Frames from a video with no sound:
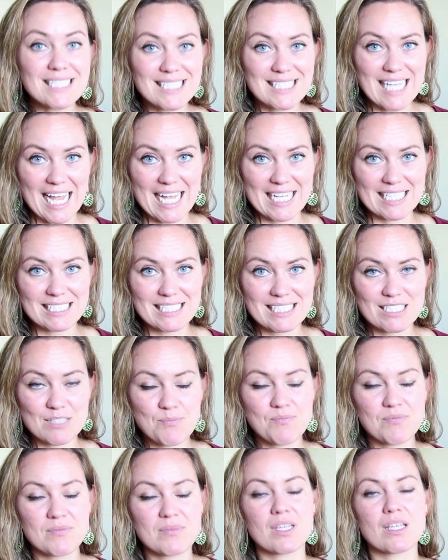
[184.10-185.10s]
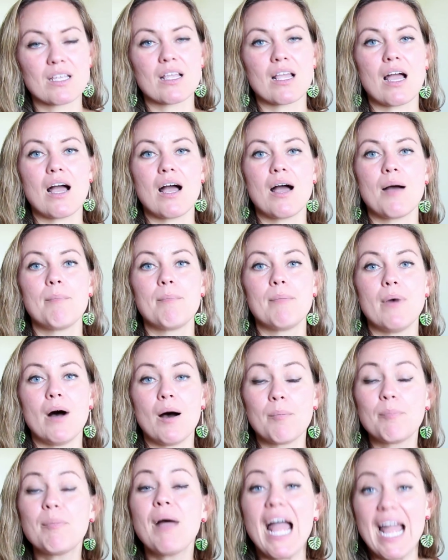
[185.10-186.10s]
cent, a
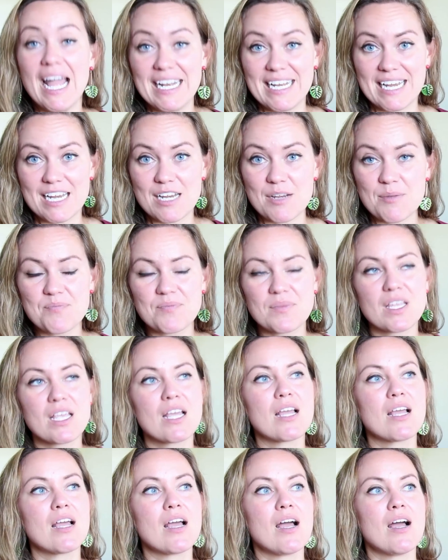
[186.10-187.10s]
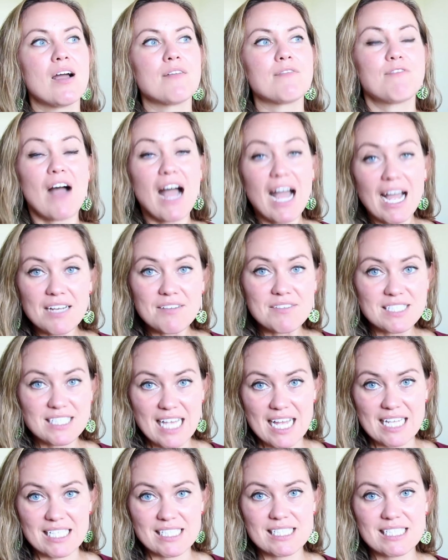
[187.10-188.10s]
penny, 5
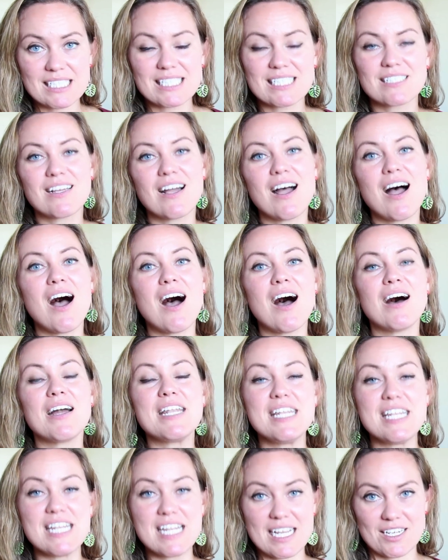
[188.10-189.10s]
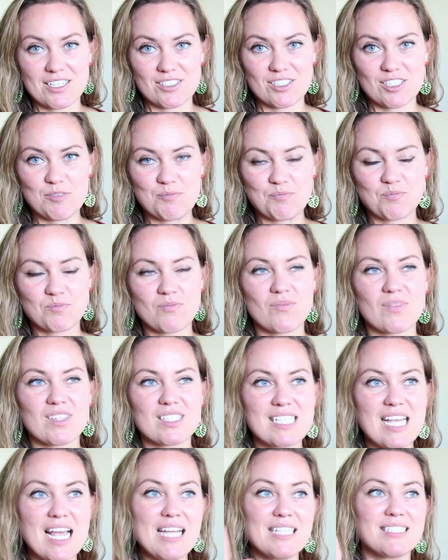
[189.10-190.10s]
cents, a nickel,
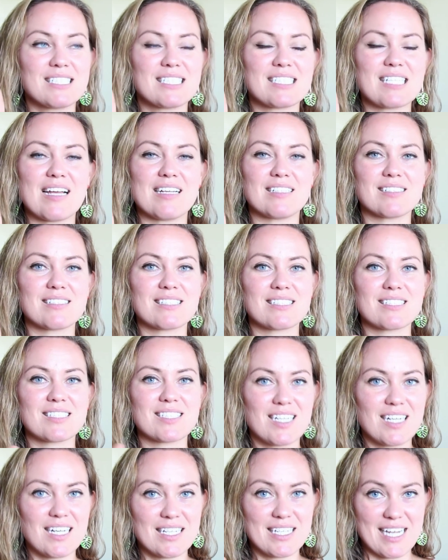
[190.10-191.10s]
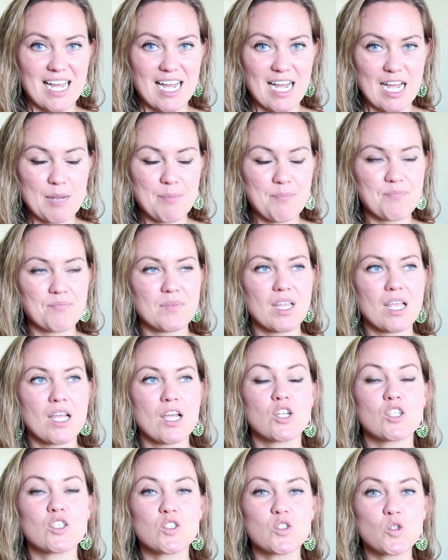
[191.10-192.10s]
10 cents, a dime,
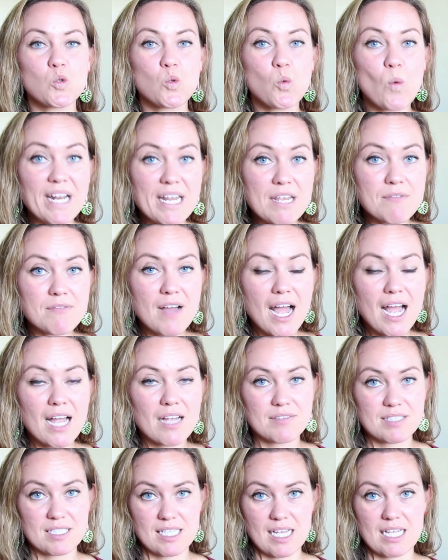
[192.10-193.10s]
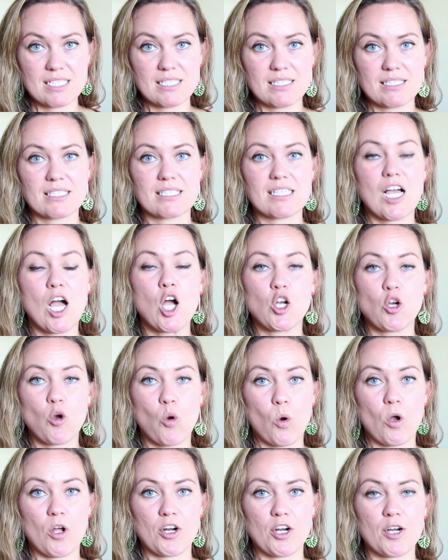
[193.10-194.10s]
25 cents, a
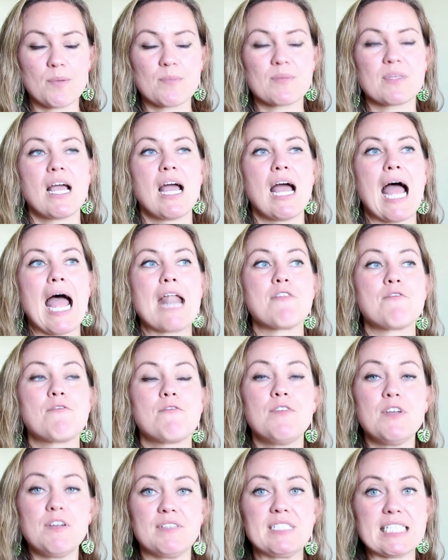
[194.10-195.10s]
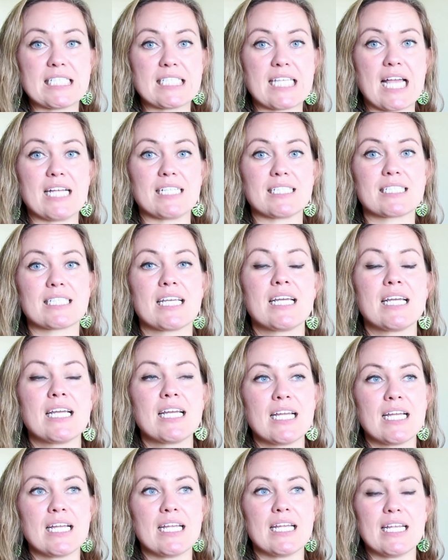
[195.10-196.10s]
quarter, and 50 cents
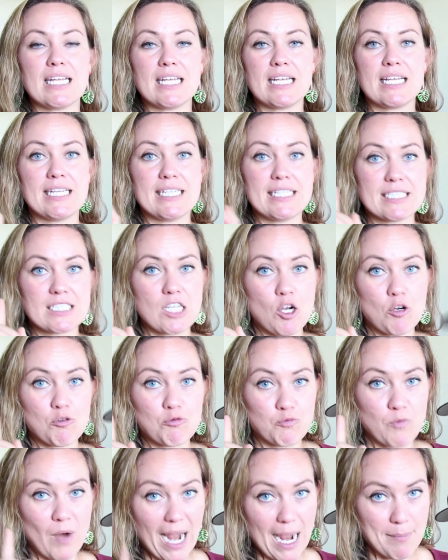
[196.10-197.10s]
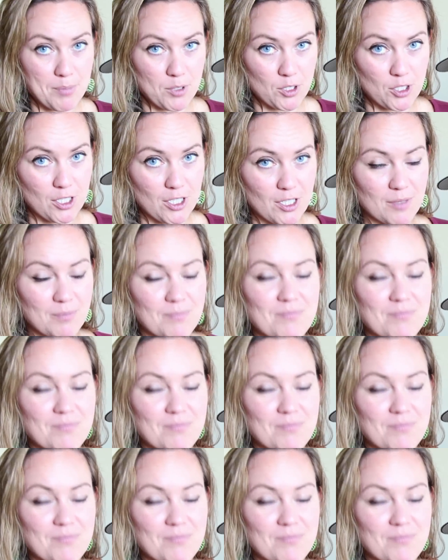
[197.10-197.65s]
is a wrapper.